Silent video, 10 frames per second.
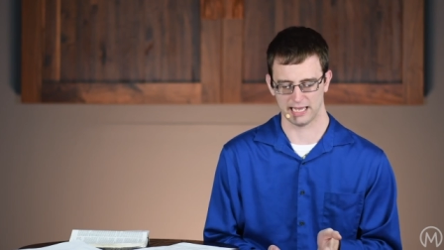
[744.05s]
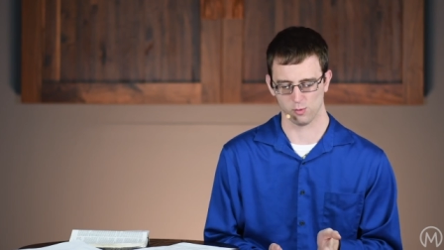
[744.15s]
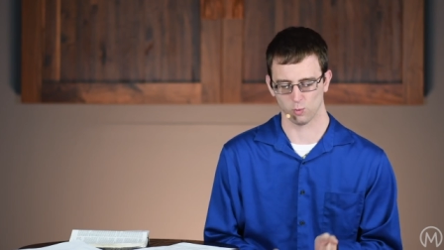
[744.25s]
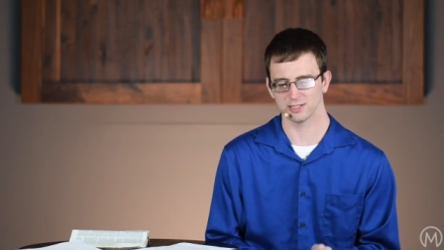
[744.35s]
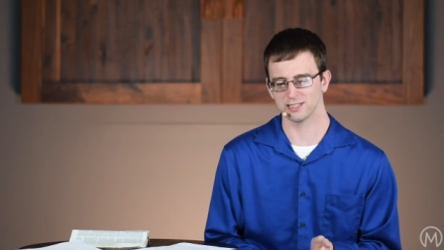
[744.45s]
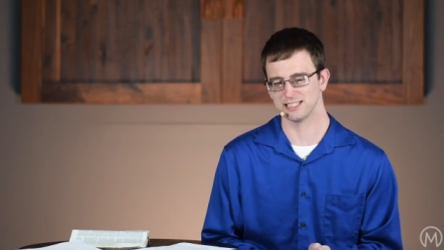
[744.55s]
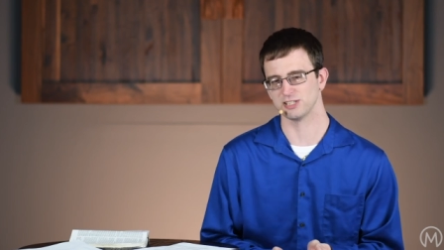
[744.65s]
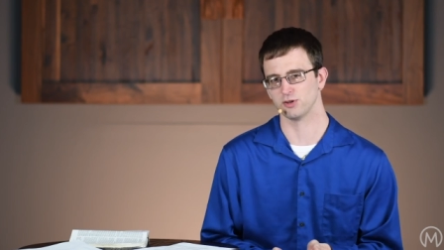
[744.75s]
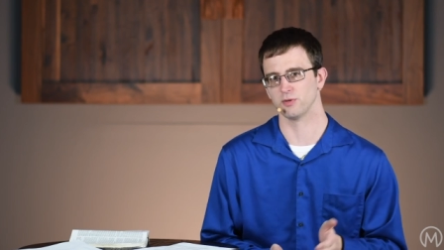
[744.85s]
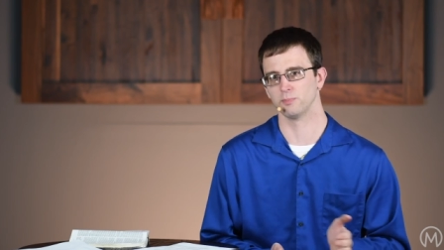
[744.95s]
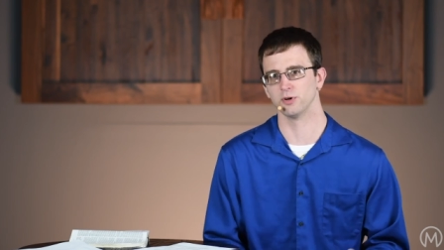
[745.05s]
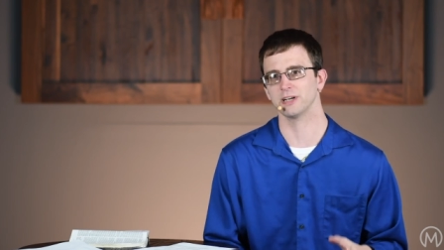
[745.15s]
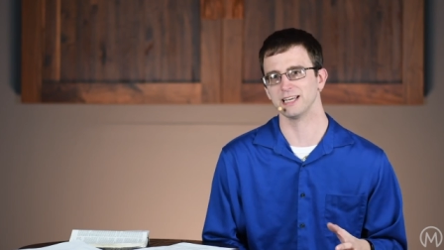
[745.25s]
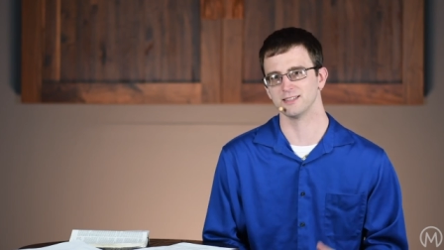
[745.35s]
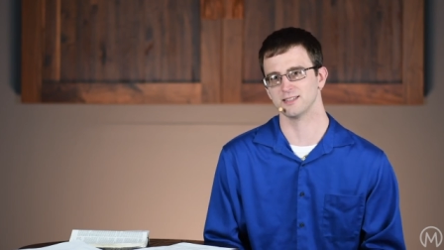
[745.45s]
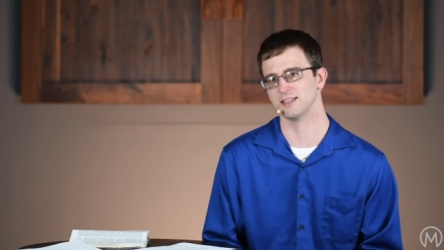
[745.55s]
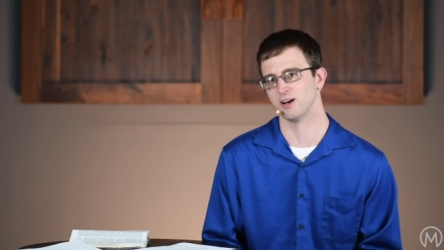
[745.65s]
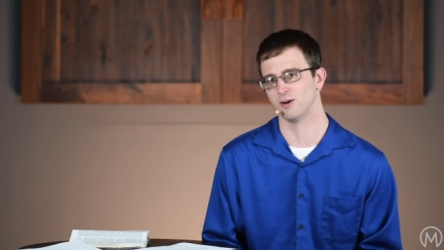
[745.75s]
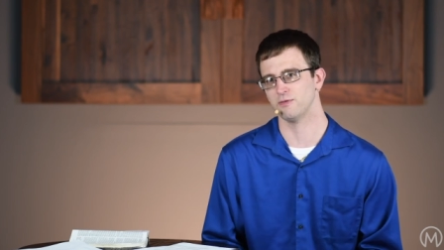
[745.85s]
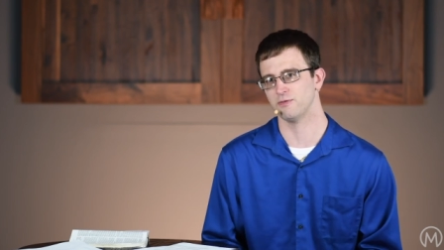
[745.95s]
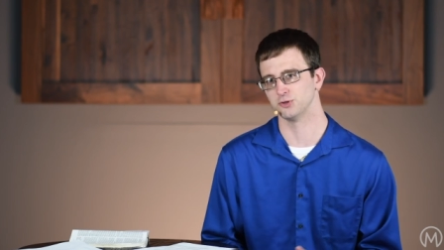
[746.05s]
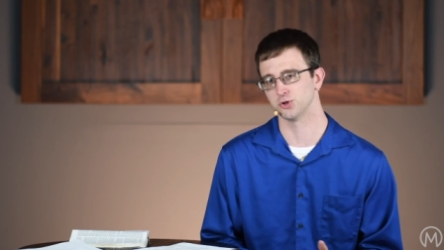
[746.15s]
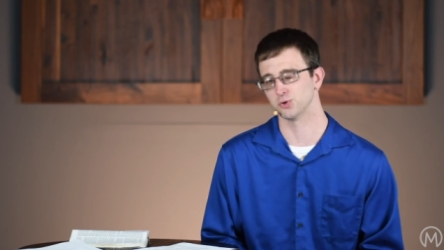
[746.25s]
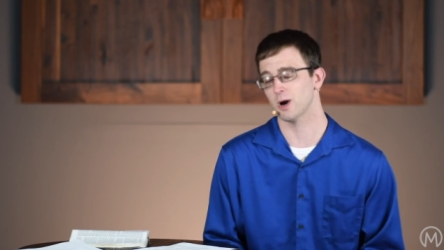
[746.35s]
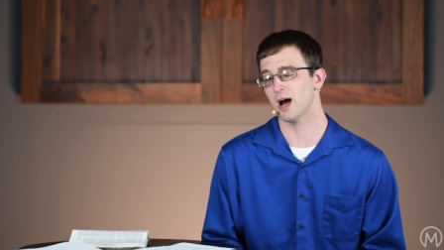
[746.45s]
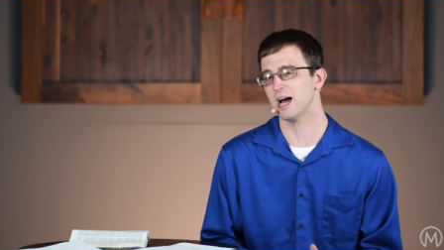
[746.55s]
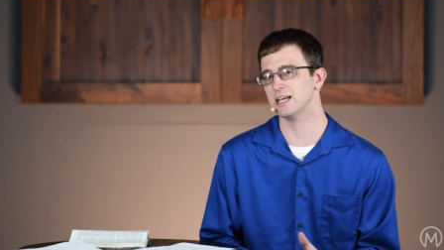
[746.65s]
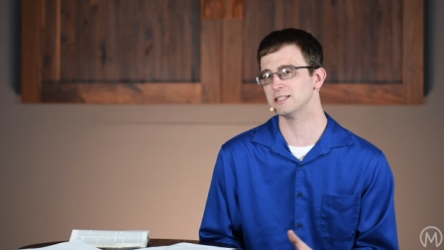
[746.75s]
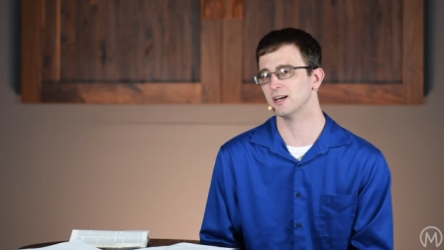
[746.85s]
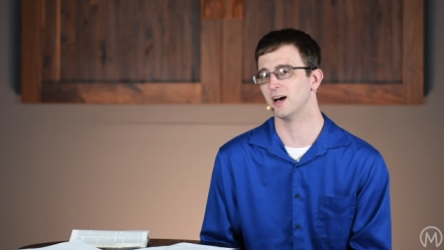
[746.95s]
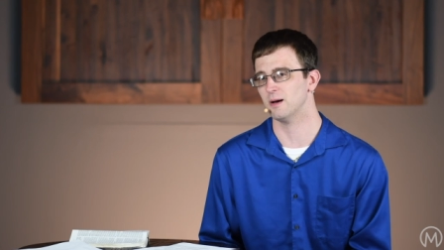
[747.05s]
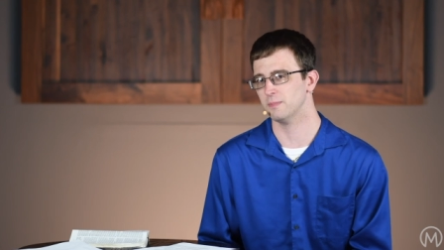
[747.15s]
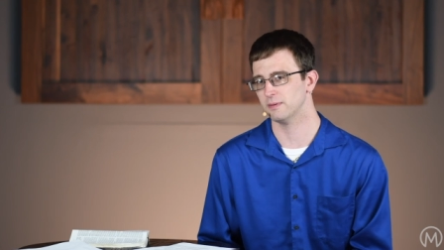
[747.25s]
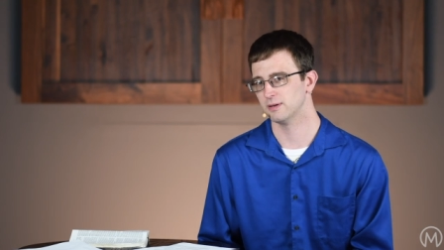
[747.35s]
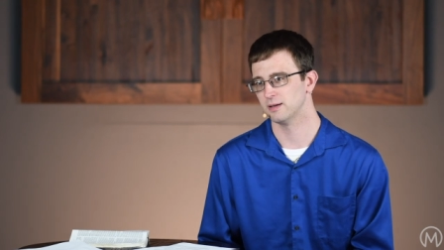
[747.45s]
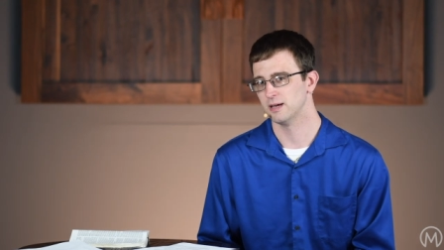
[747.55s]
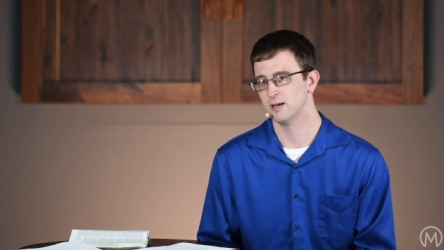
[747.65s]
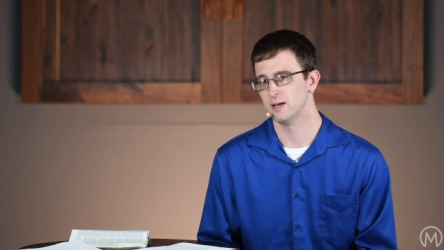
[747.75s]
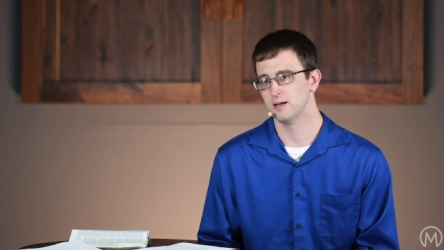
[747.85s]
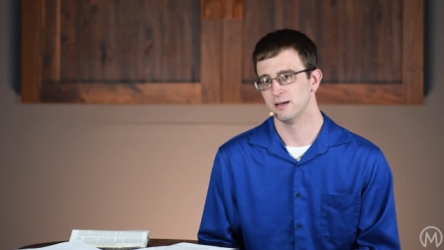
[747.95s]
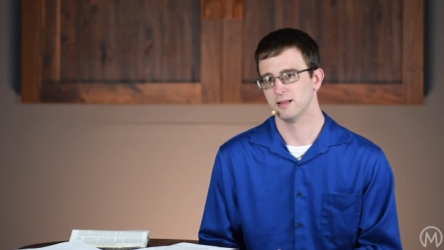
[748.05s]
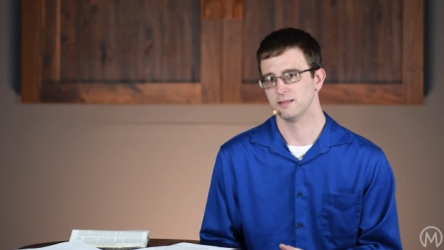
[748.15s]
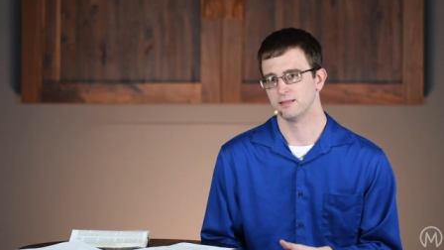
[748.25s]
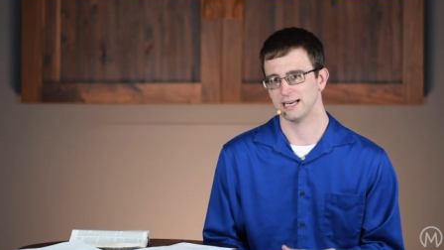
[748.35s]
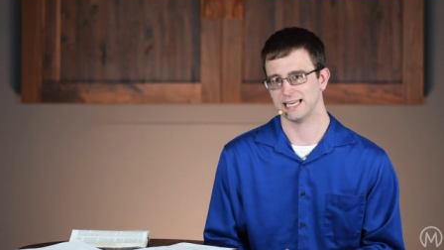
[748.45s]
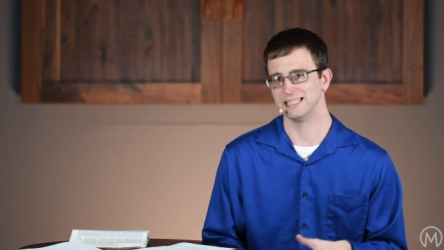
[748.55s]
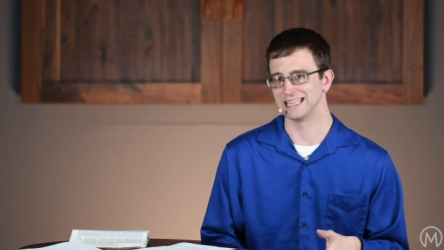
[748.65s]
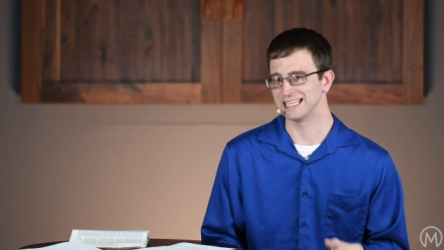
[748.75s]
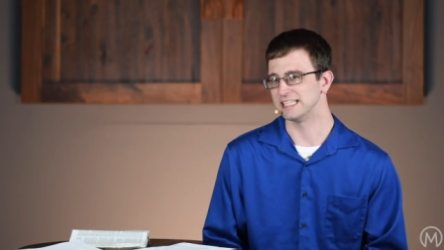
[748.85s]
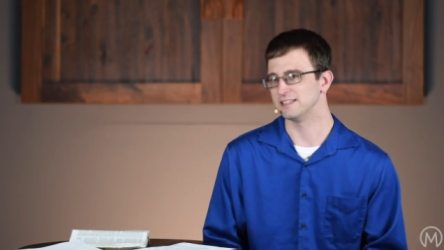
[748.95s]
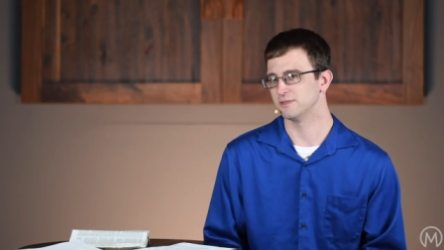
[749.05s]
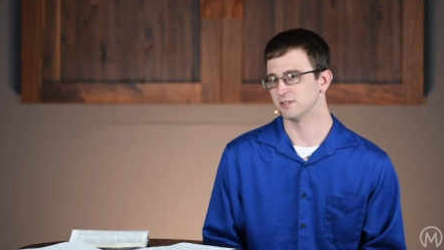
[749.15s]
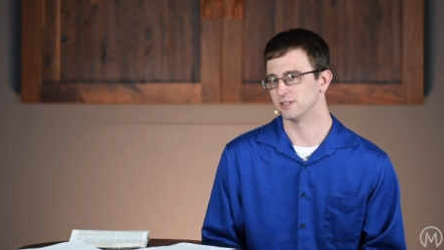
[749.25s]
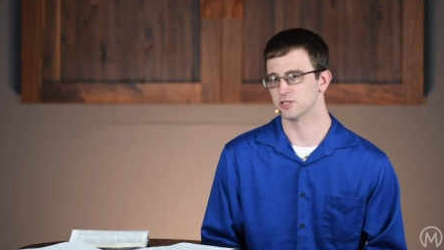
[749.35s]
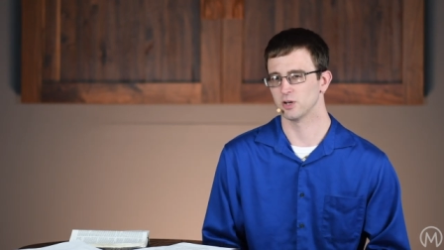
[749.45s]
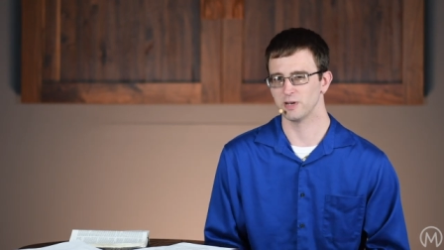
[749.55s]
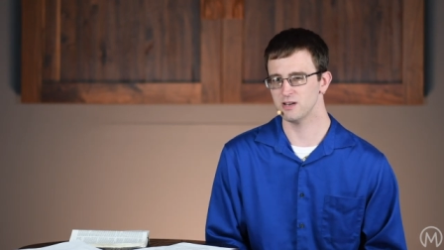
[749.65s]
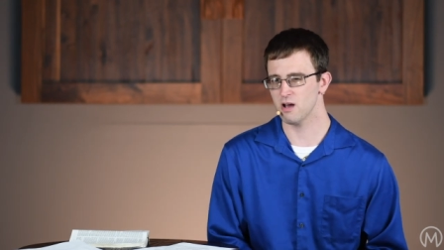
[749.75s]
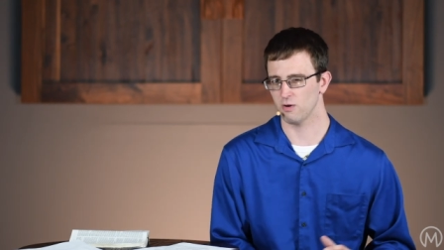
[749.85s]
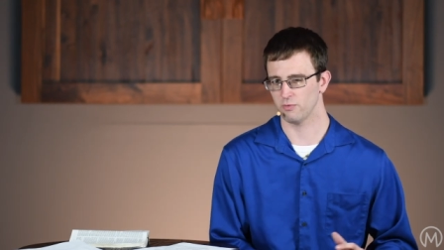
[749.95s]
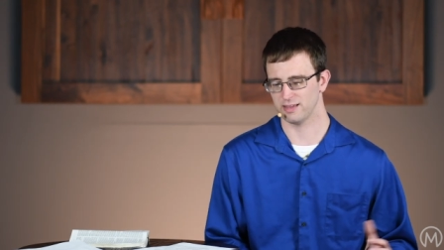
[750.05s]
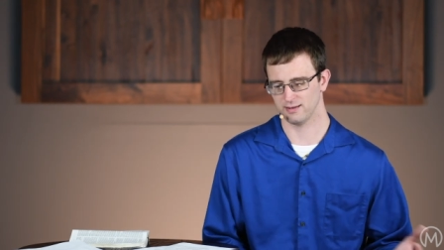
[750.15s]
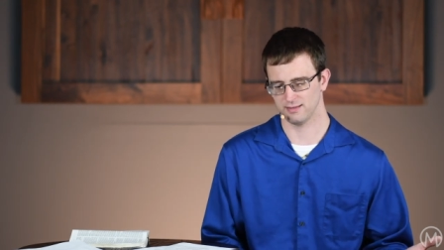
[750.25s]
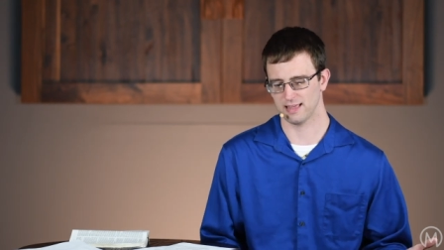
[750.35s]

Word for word: it wasn't until the brook itself dries up that he leaves. And so we know that